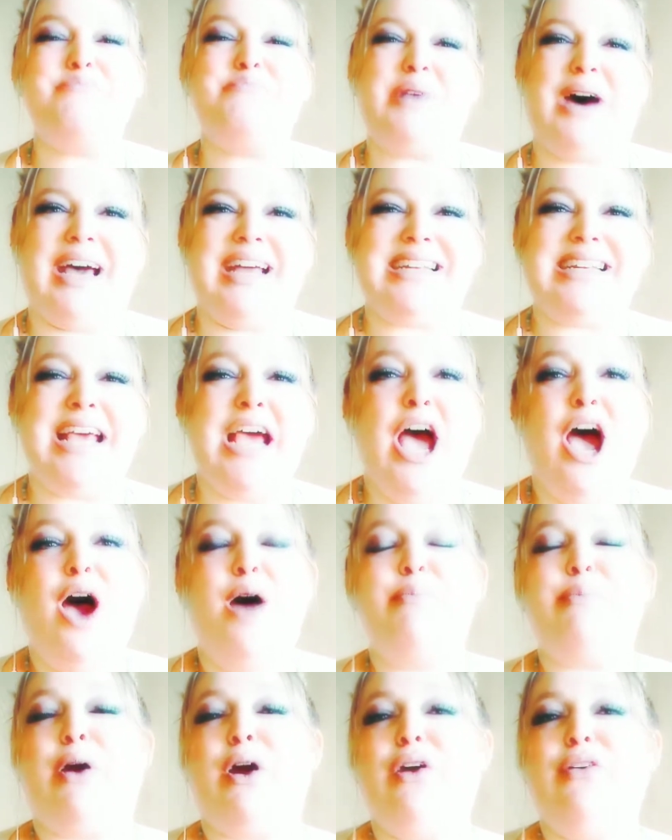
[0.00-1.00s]
but
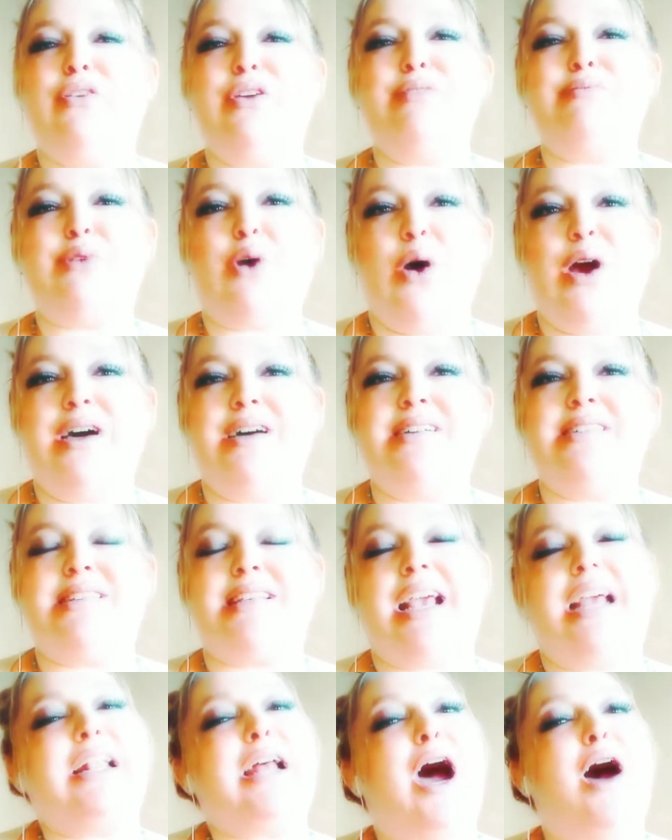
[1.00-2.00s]
perfume
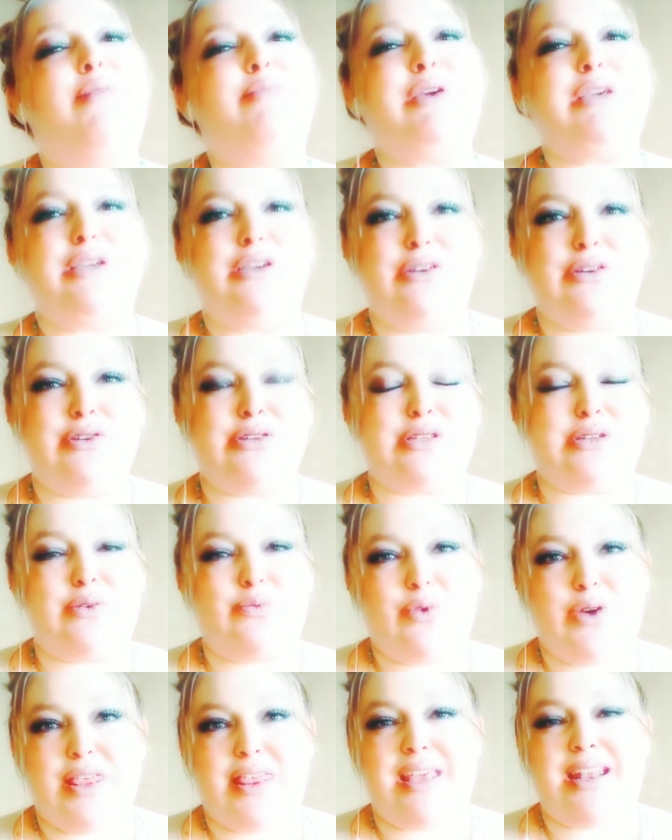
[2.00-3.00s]
oils cannot be used
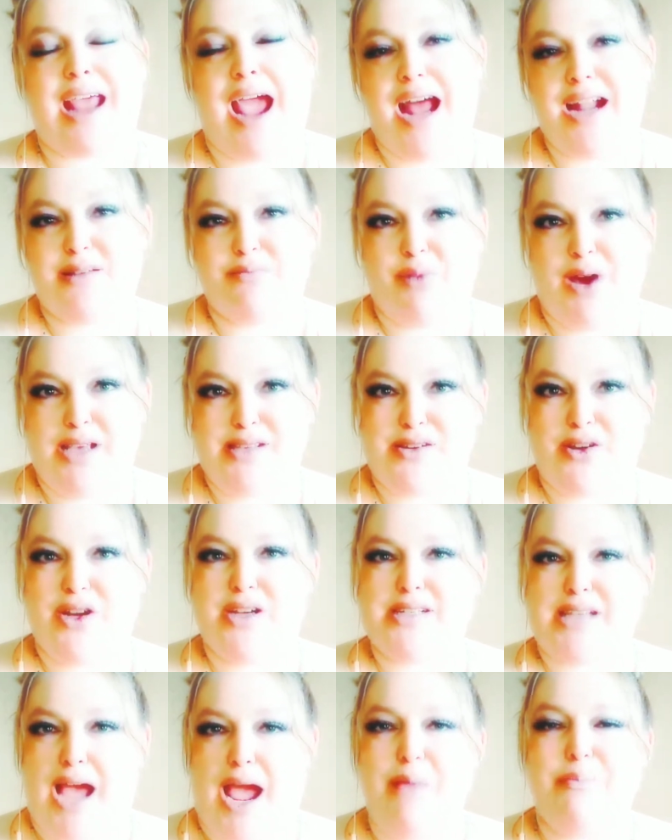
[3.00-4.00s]
with an
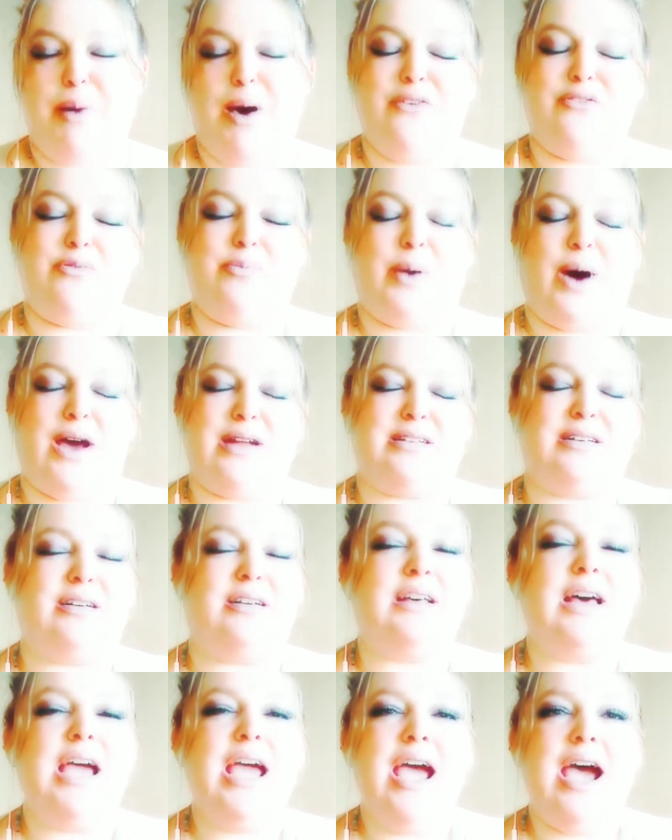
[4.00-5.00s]
atomizer type of
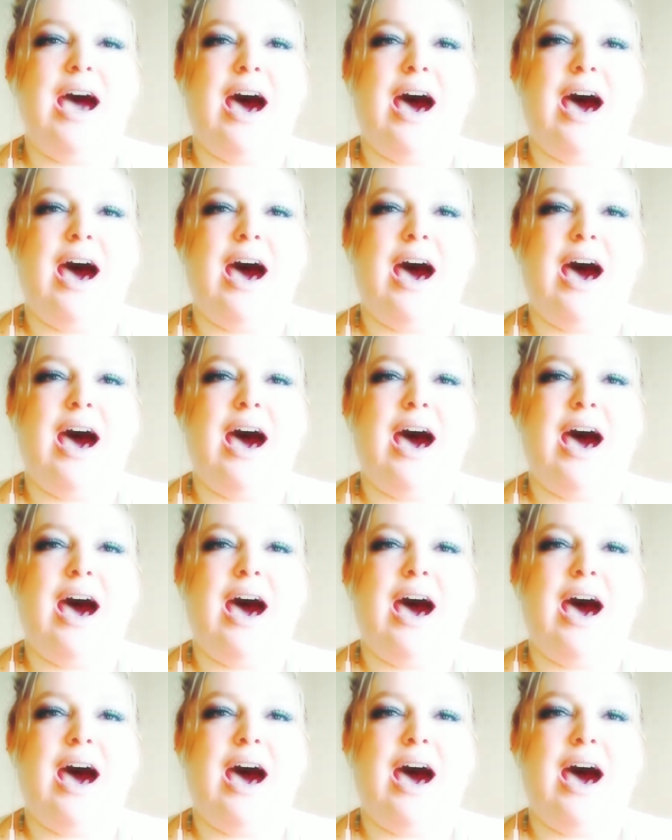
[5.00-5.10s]
bottle.